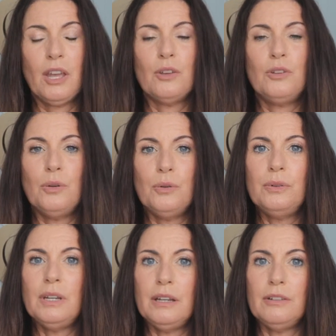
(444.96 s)
You
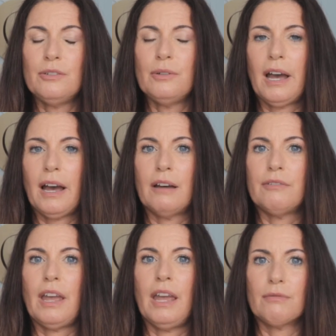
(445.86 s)
need to have
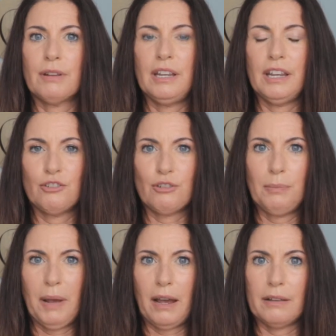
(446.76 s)
a reentry
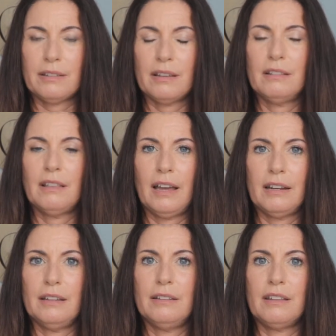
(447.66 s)
pass that
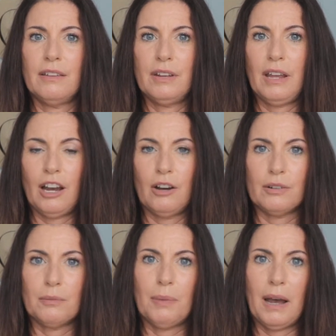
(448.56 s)
is given out
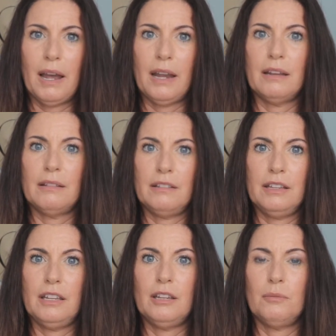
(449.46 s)
by
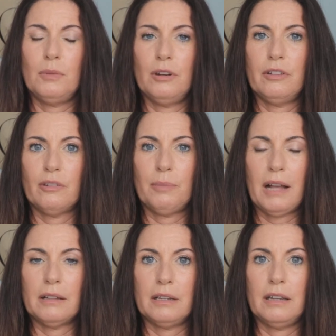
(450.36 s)
the
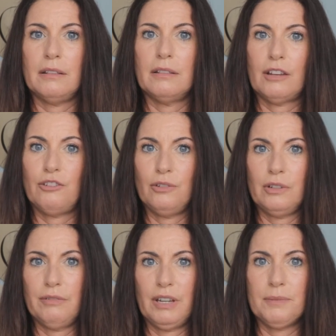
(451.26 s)
municipality that you
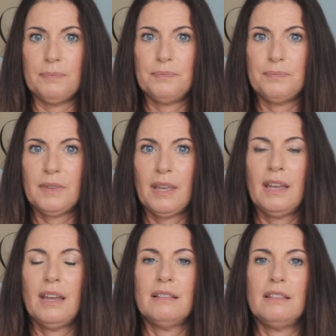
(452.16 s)
live in.
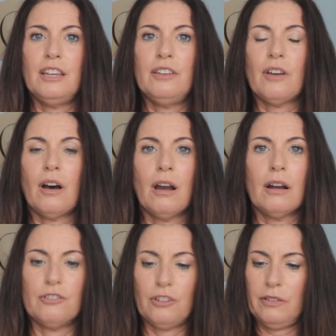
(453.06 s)
These
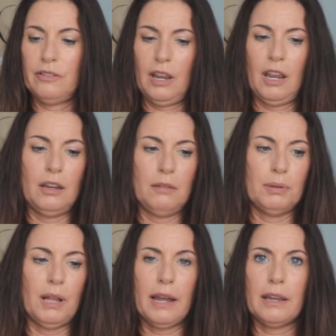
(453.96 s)
are just a
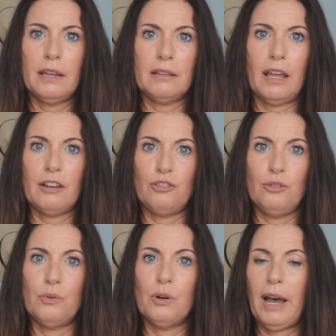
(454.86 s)
placket that
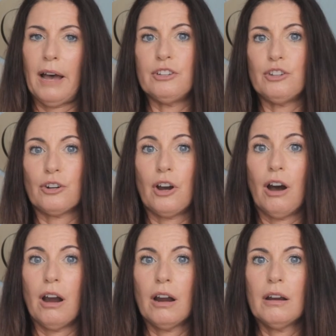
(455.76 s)
you will have in your car,